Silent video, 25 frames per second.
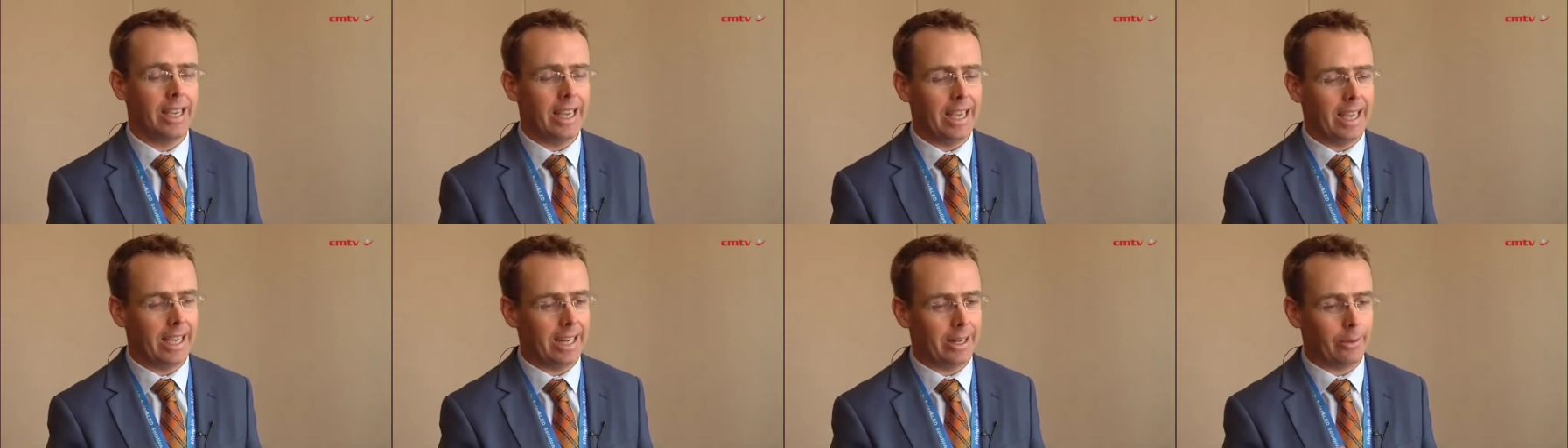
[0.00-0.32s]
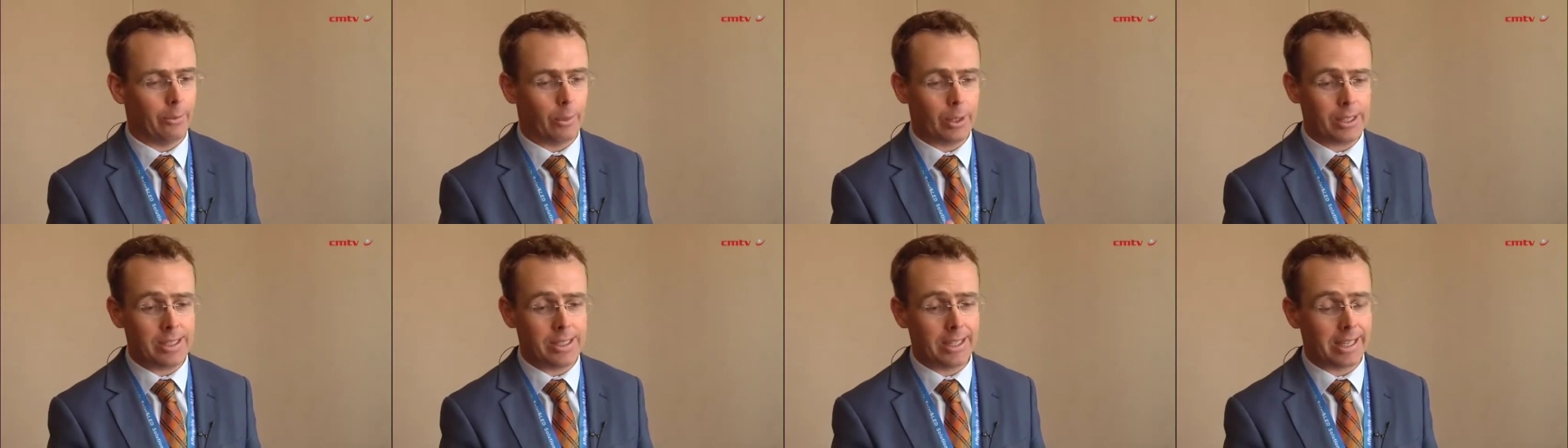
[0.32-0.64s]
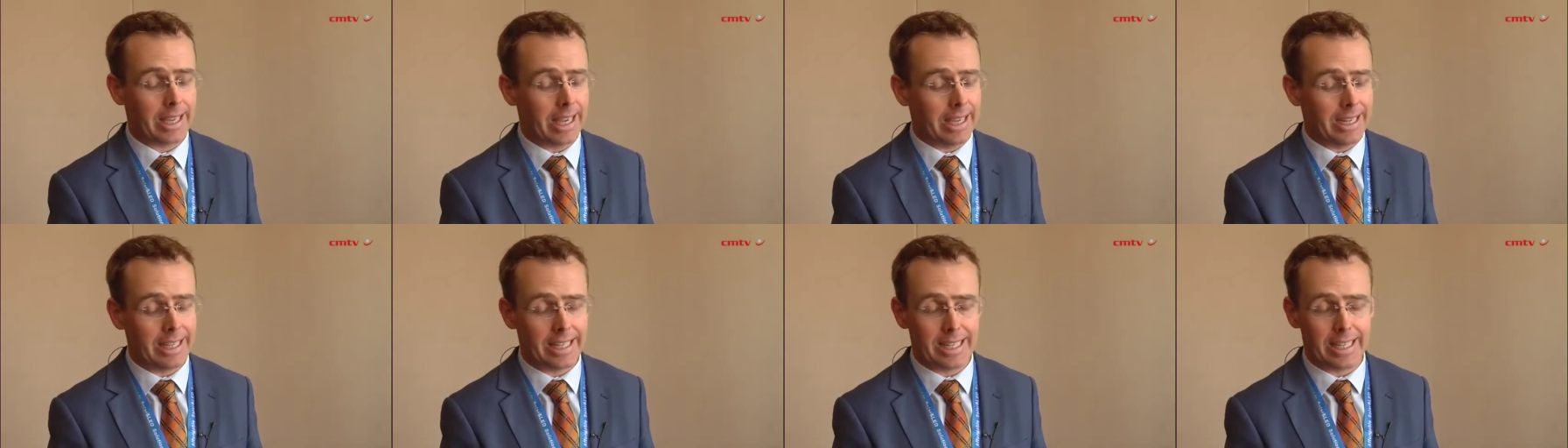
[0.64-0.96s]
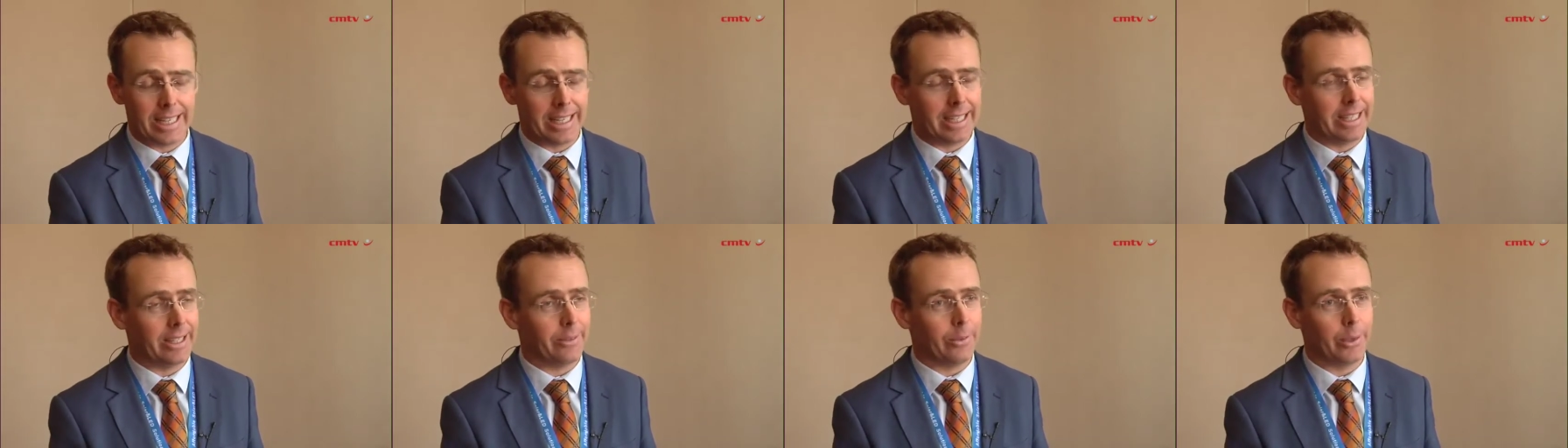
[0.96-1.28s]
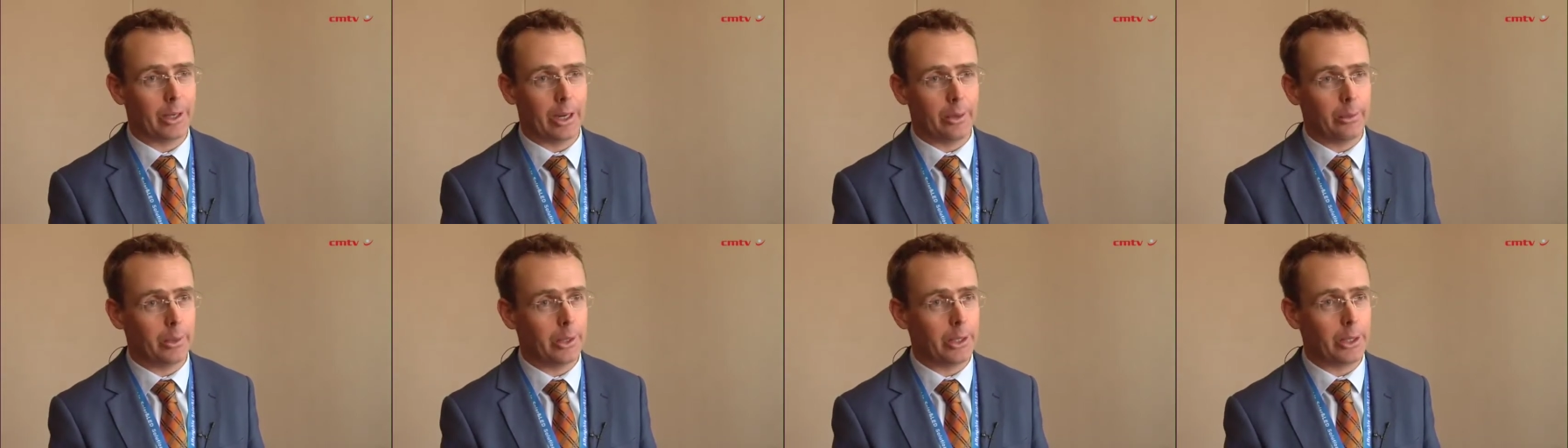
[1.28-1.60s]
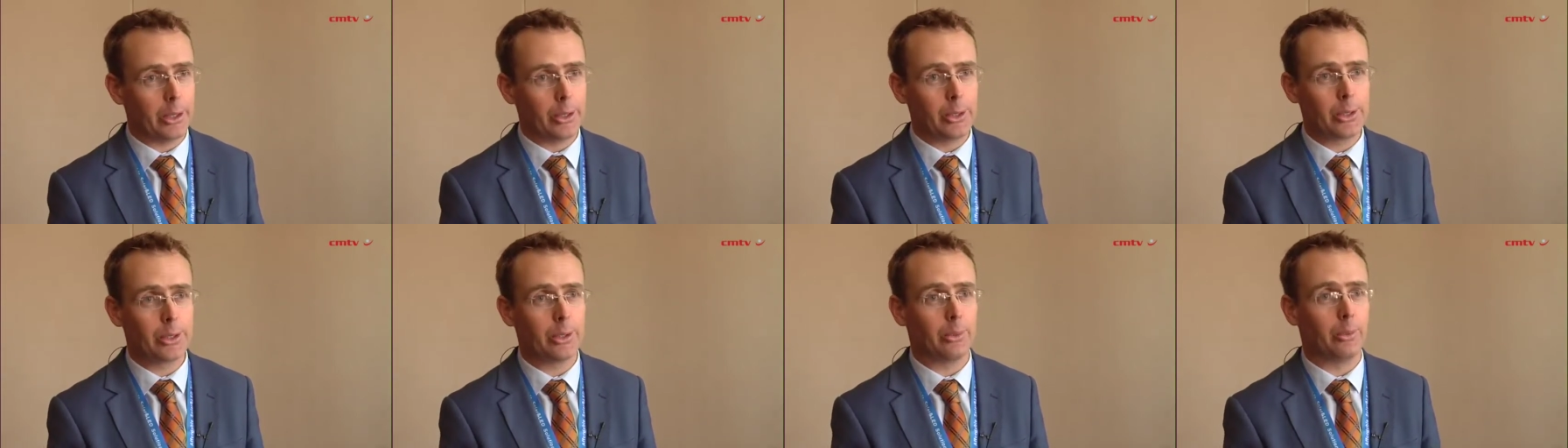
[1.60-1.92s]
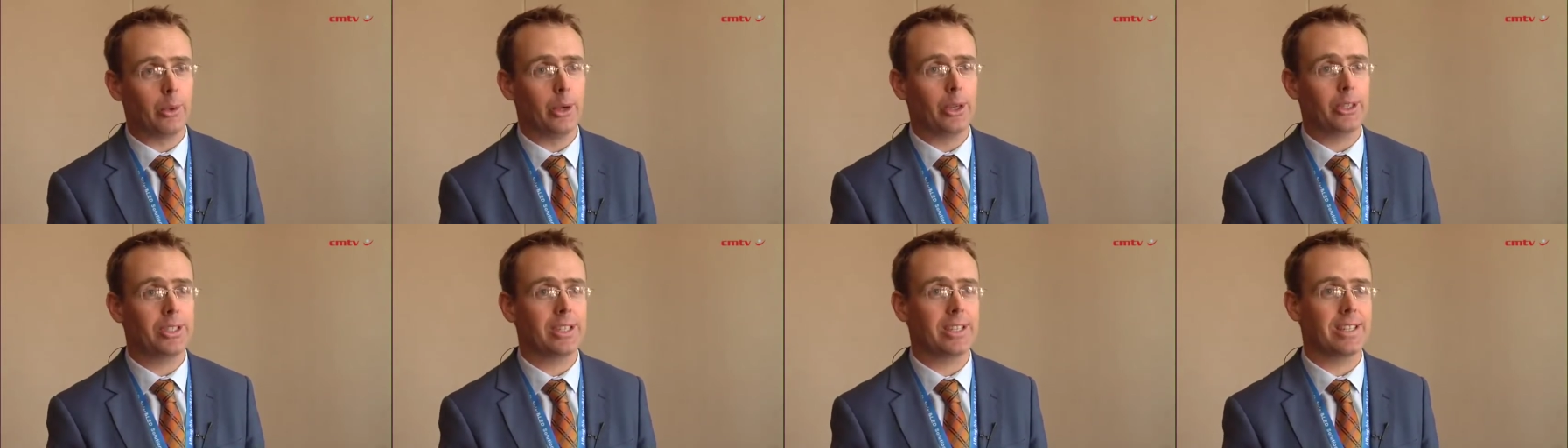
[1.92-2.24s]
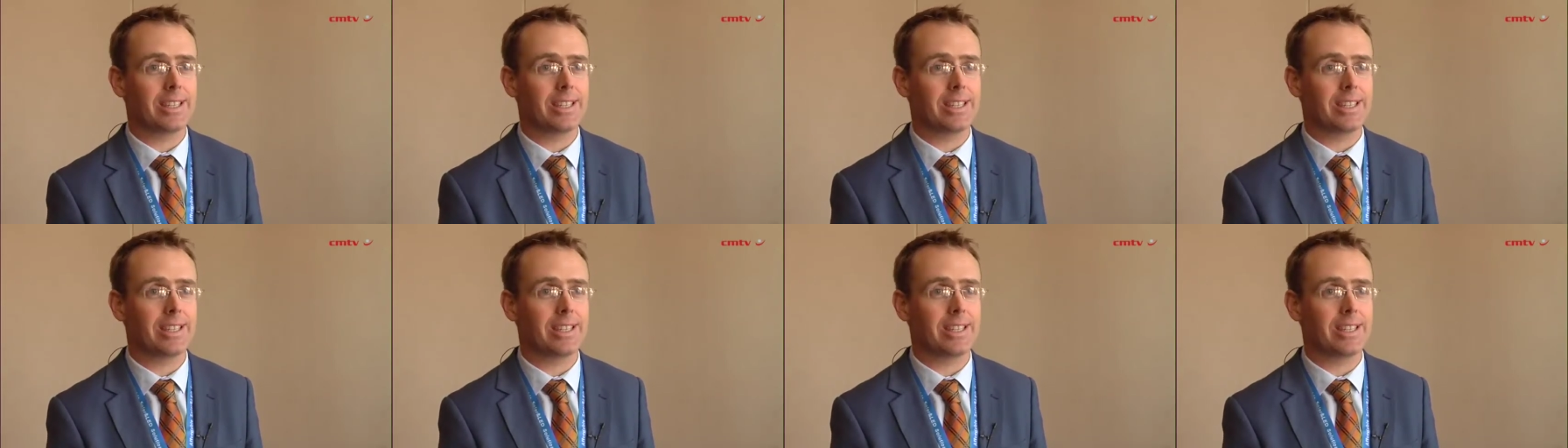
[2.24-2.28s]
And once again, uh, we don't want to use the word